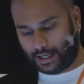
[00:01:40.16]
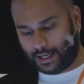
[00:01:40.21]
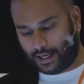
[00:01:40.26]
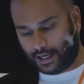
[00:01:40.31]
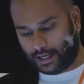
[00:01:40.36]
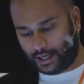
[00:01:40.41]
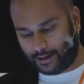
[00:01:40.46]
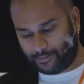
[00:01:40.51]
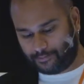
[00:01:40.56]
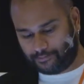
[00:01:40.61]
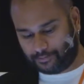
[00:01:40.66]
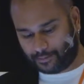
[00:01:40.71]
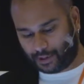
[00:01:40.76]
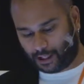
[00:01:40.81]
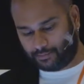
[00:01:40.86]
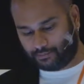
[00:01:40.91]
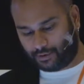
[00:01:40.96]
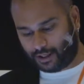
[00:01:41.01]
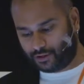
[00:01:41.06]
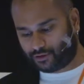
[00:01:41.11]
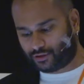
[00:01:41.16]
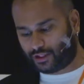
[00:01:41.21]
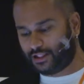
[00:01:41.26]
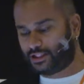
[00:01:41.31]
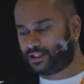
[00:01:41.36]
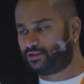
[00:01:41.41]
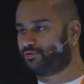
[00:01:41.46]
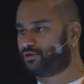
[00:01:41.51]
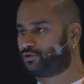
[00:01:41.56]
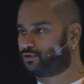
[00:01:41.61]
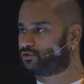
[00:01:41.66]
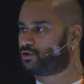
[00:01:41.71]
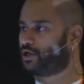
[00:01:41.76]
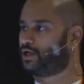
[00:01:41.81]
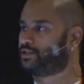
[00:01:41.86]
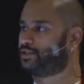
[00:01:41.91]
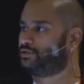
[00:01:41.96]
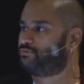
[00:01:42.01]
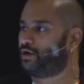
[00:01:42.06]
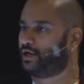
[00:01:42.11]
And basically, civil
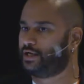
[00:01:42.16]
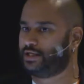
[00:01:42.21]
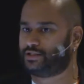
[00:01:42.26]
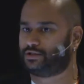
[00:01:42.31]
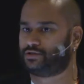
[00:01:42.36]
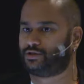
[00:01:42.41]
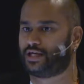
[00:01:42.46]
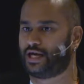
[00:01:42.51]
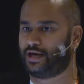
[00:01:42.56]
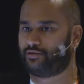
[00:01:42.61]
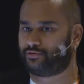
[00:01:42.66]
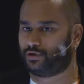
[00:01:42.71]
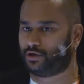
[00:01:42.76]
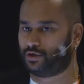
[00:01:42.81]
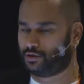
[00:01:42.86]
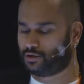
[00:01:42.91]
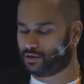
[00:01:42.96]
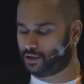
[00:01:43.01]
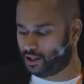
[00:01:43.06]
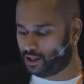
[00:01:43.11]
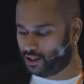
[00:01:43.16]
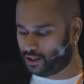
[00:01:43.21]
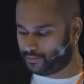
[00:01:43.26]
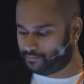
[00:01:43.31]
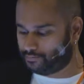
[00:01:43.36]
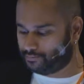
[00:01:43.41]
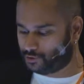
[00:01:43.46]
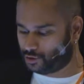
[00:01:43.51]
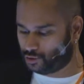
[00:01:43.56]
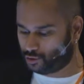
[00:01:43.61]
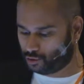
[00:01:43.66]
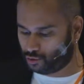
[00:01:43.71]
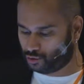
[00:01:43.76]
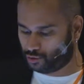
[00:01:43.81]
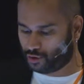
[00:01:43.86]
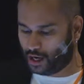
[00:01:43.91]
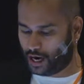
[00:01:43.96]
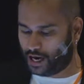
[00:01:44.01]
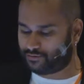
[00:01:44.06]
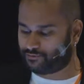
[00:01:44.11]
society rallied together
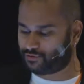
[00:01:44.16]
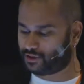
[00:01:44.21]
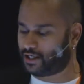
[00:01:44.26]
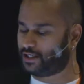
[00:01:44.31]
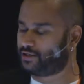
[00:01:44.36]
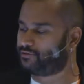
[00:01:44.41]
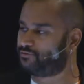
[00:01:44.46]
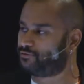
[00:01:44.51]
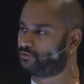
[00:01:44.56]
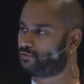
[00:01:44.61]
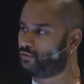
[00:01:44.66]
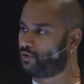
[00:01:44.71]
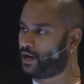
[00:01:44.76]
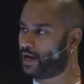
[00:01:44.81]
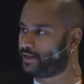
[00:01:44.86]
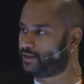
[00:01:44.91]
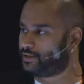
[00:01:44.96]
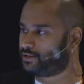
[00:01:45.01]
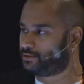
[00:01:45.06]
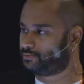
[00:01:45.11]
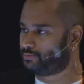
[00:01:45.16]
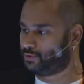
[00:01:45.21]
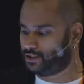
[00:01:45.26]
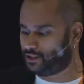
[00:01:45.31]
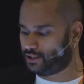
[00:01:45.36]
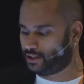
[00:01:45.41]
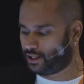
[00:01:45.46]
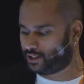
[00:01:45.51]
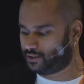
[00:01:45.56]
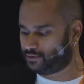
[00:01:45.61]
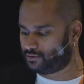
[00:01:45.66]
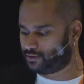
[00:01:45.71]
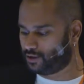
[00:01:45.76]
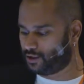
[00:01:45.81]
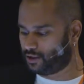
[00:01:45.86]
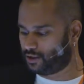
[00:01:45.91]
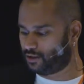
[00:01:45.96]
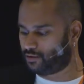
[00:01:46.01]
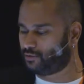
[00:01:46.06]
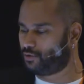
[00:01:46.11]
to advocate for NSP and
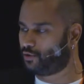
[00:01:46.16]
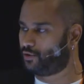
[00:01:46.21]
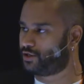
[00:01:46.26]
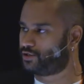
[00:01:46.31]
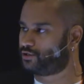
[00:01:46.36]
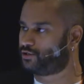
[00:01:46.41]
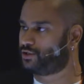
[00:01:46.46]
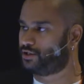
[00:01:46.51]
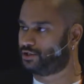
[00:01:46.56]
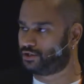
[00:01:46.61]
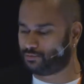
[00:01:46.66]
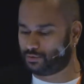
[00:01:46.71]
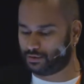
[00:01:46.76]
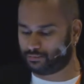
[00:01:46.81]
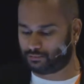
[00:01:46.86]
OST to be